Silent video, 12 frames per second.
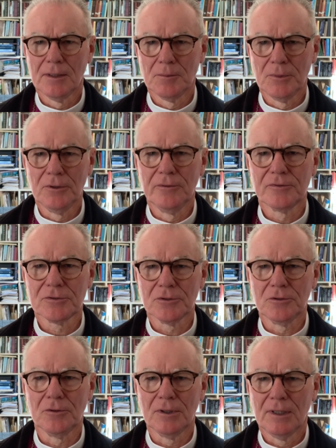move
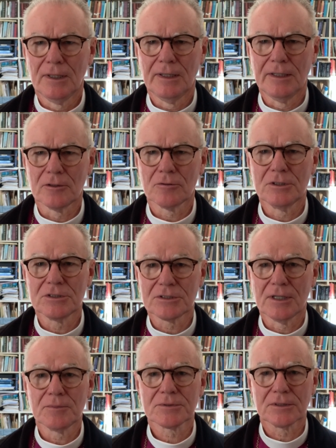to increased
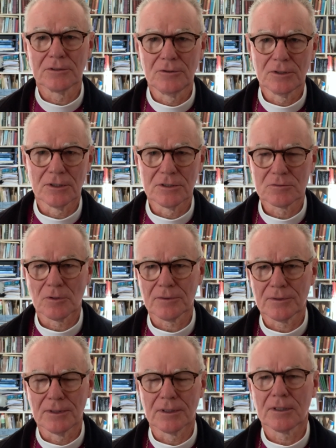steps, and who knows
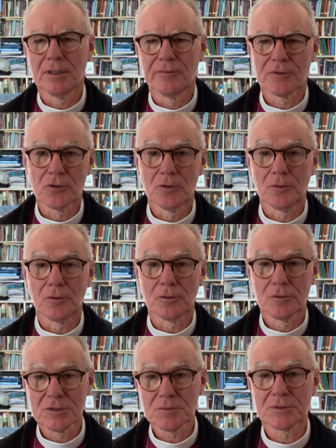what the COVID normal
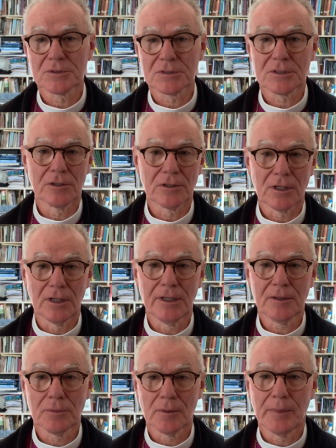Christmas is going to
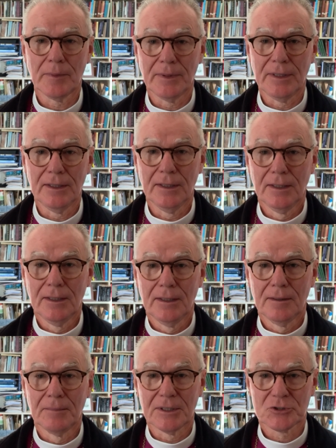like, probably be
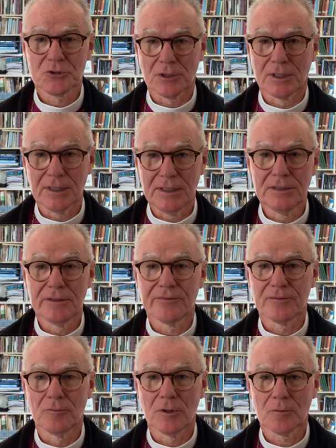much truncated
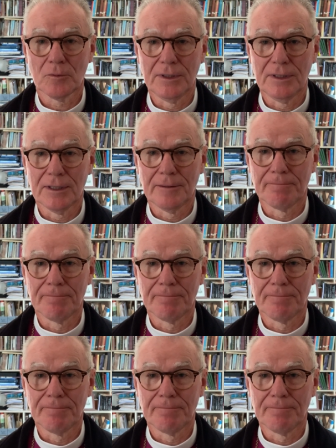from what we